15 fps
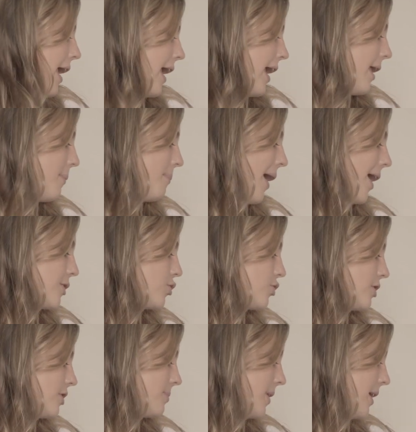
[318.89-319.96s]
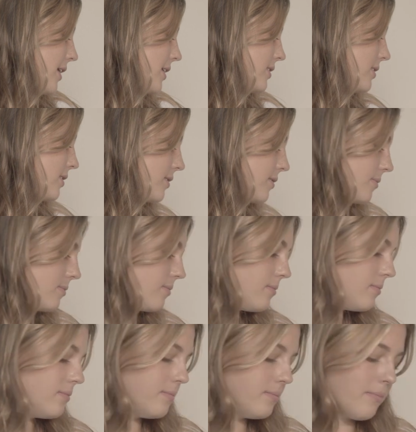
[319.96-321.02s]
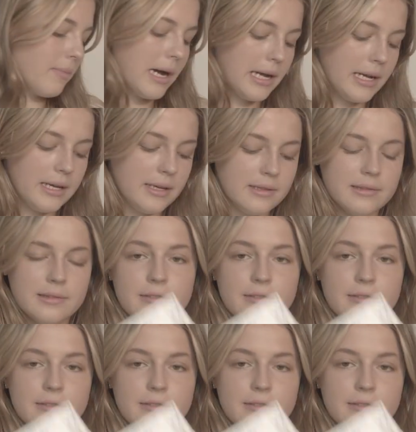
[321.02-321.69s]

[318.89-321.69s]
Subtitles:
And Bactrim is my